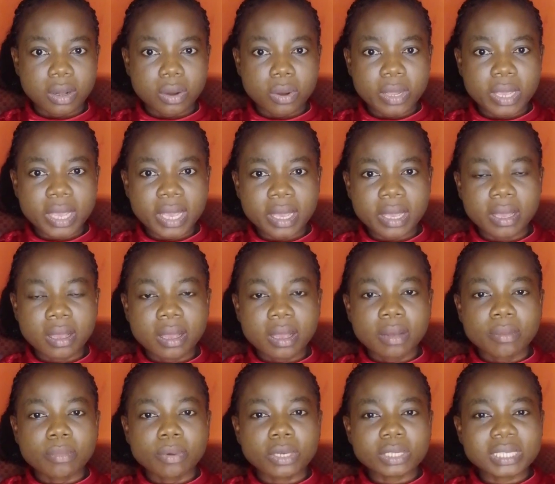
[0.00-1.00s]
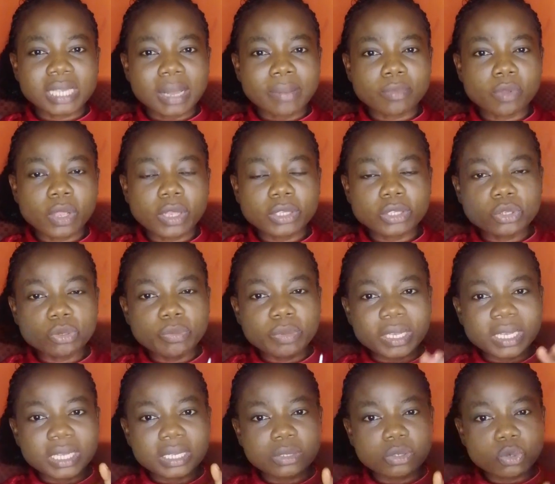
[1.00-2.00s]
Okay, but I'm going to
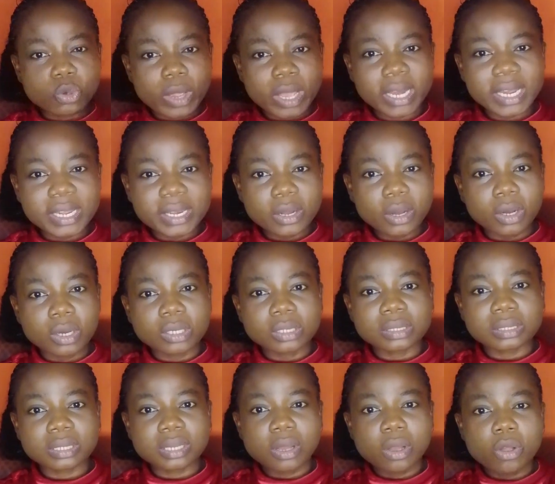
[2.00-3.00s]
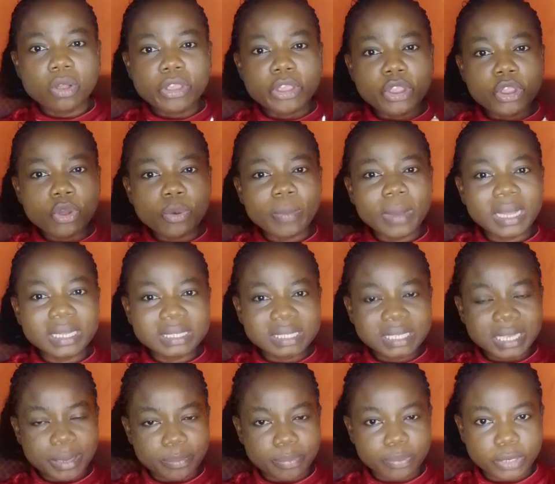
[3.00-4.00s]
be dwelling on human
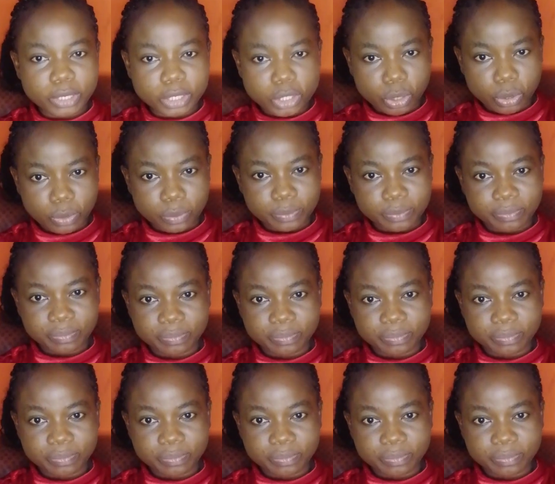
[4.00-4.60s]
temperature.